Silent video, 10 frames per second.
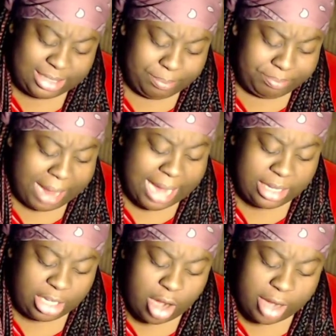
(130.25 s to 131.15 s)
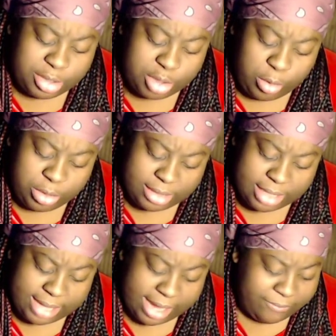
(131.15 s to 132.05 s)
battling card soldiers as they
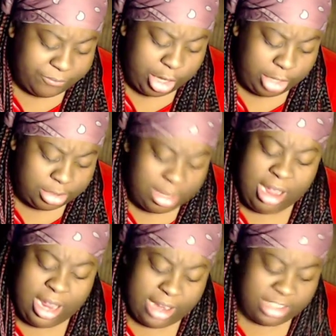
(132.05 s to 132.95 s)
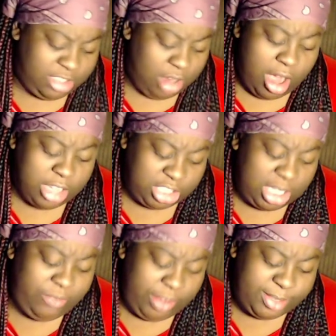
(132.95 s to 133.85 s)
converged on Genevieve
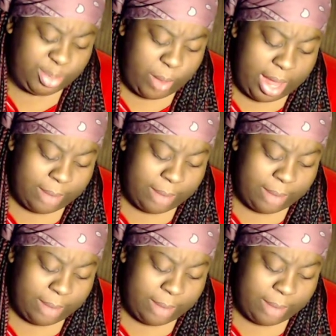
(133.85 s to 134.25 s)
Square.